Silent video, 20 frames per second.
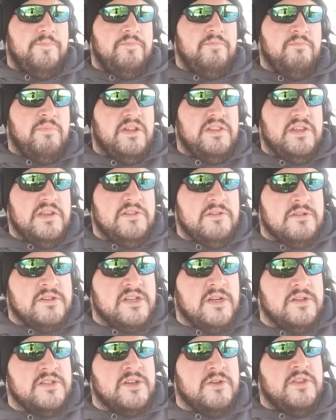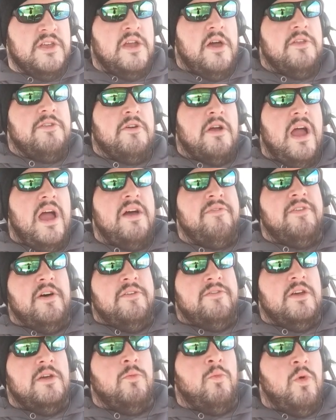But then there's also the other half
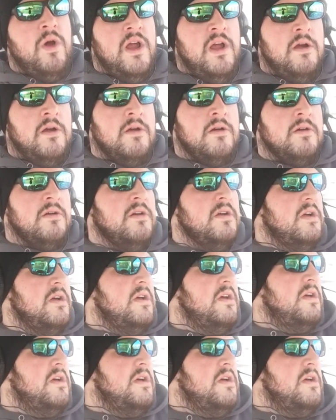of it where